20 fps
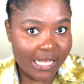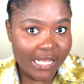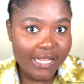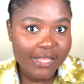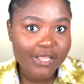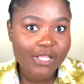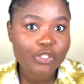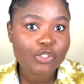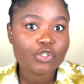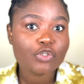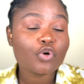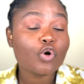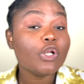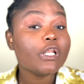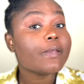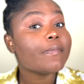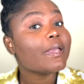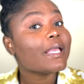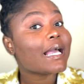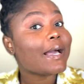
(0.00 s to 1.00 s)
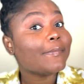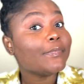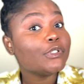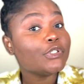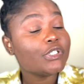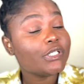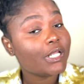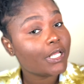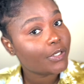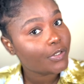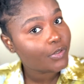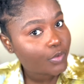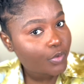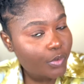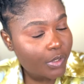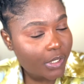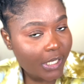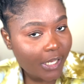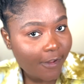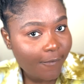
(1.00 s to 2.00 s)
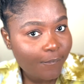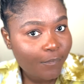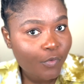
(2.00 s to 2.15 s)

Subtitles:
they should only be coming to the UK